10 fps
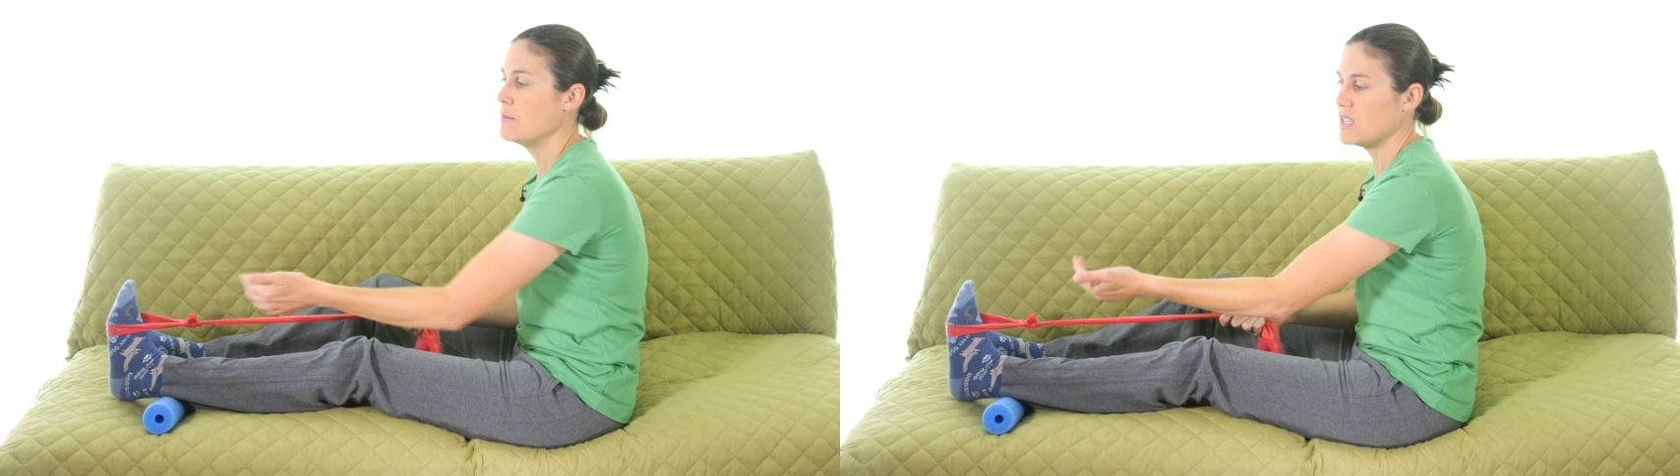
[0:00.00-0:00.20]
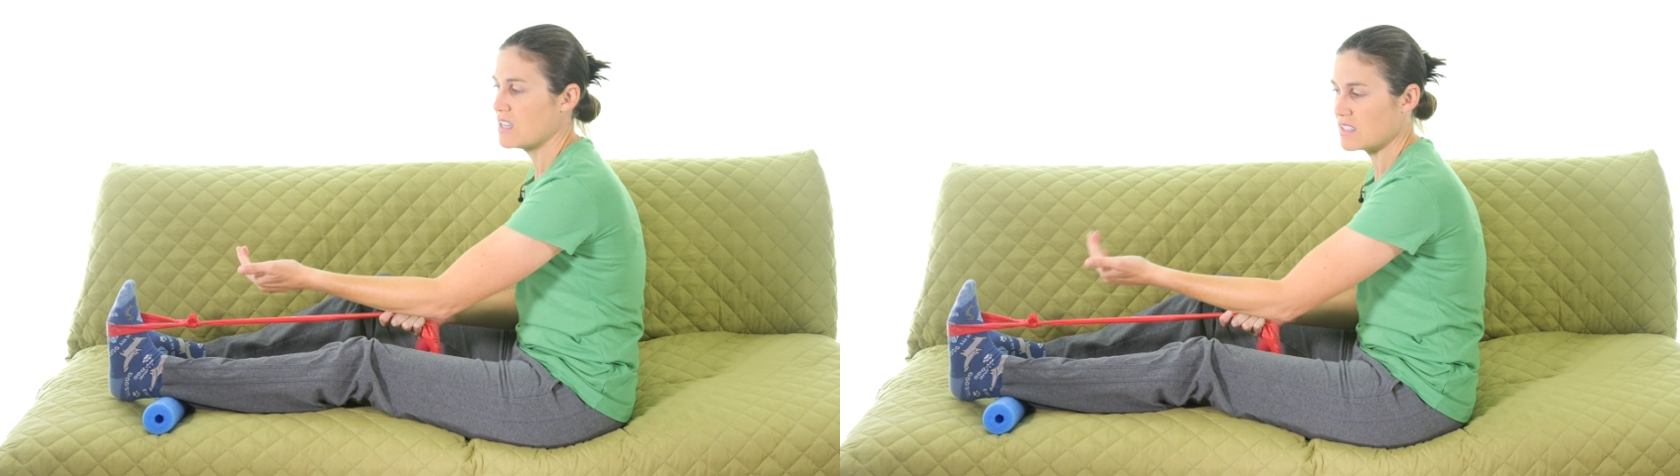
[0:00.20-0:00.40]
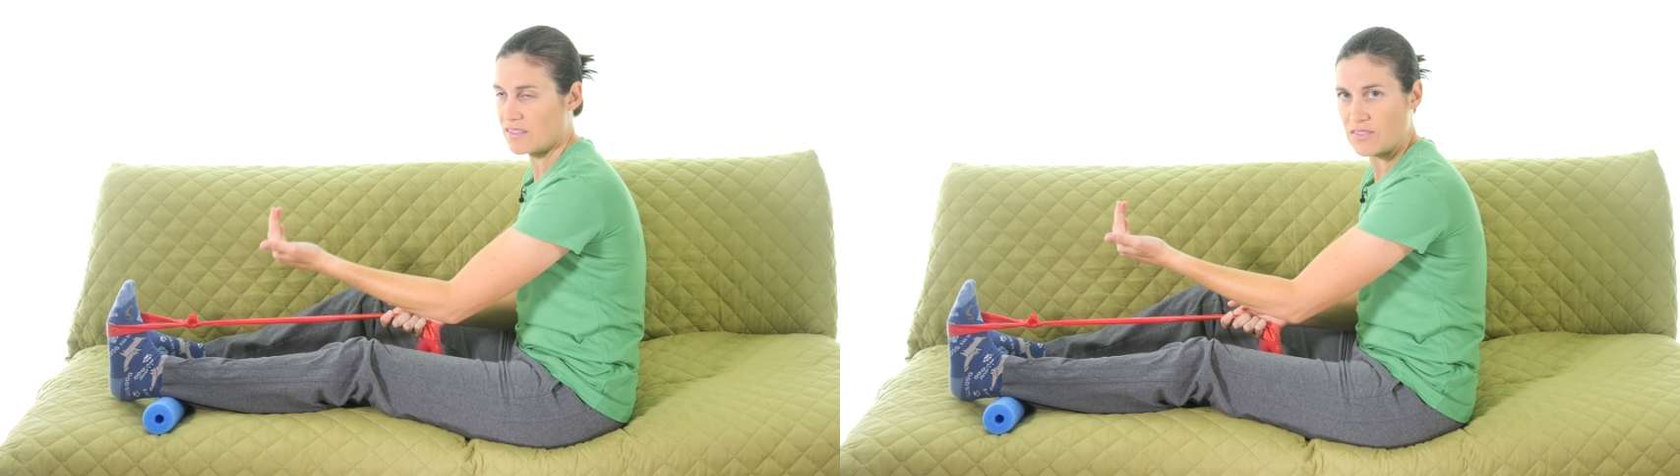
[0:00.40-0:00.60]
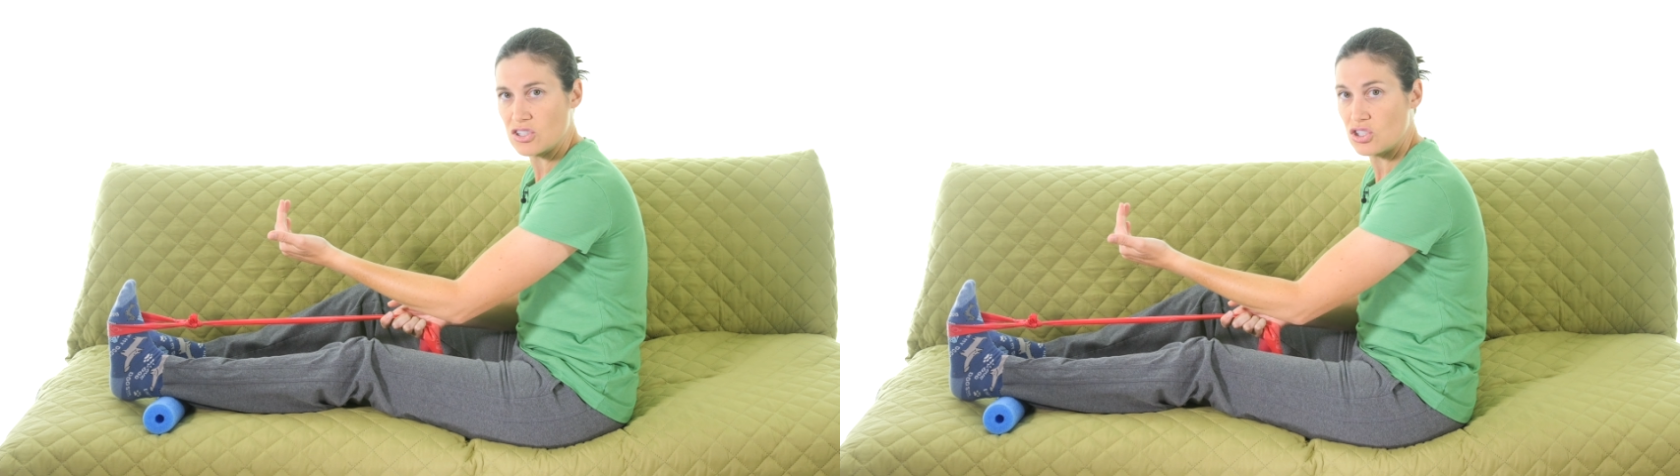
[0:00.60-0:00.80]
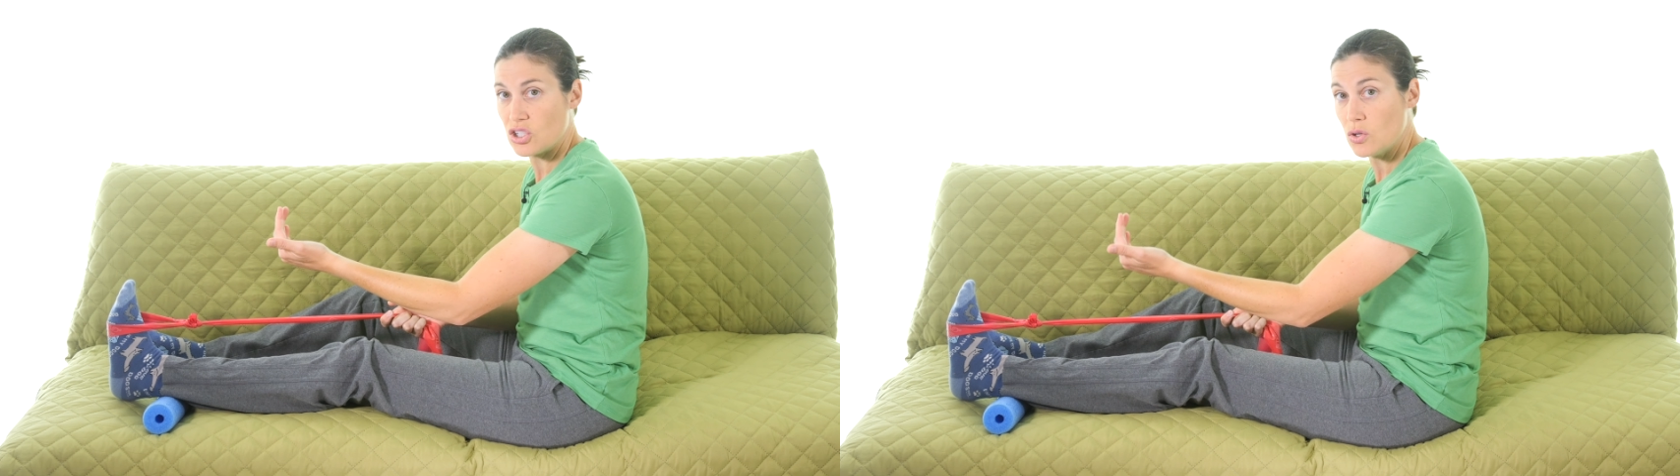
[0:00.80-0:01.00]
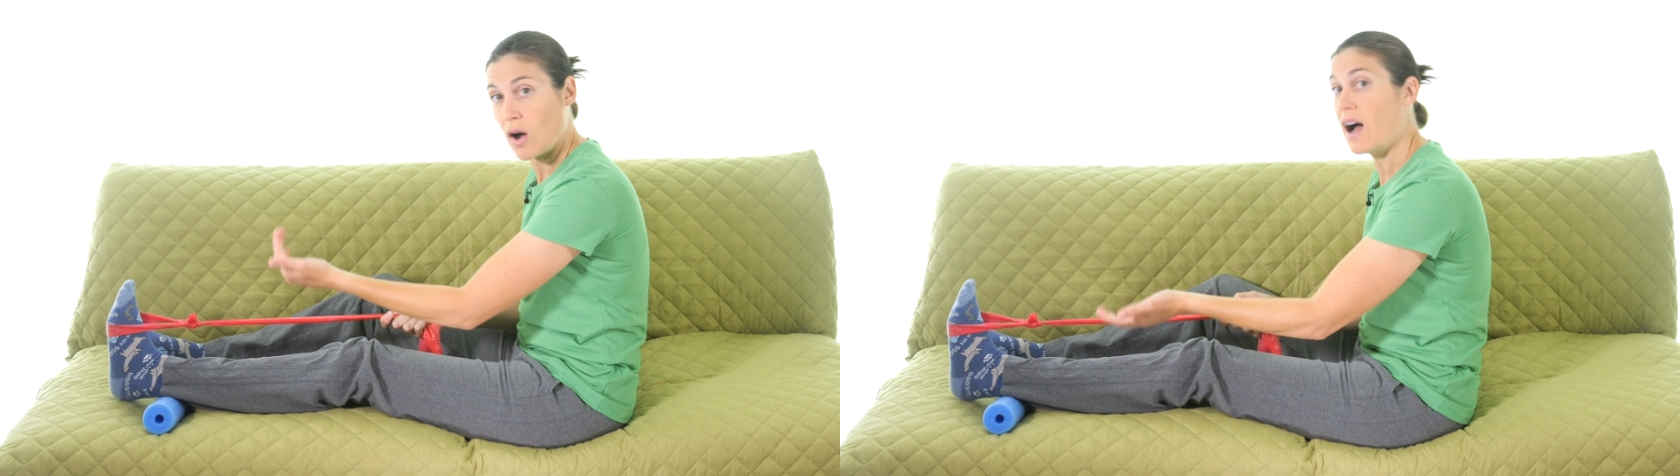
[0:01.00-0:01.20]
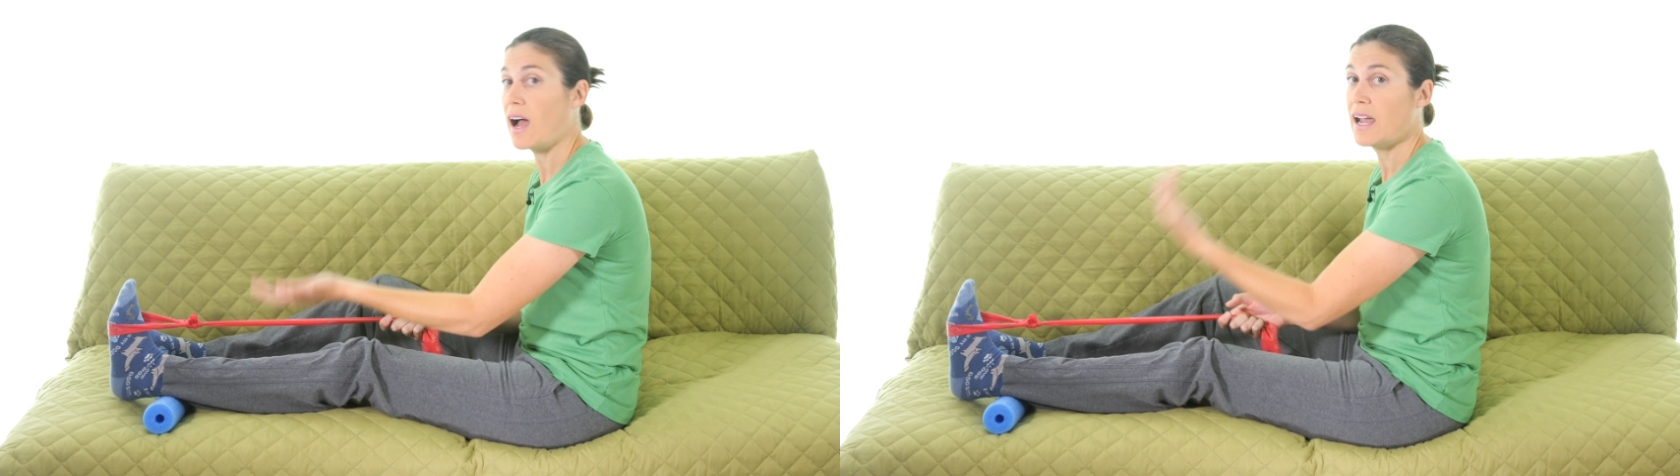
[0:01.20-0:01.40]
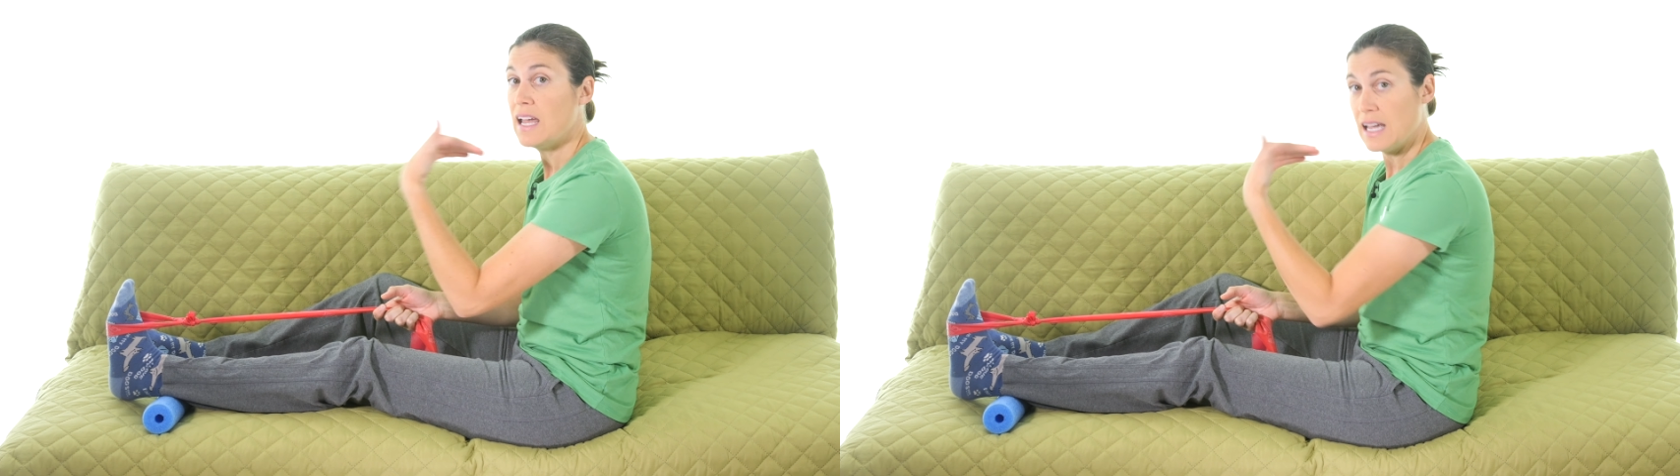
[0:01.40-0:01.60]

because if it's too high,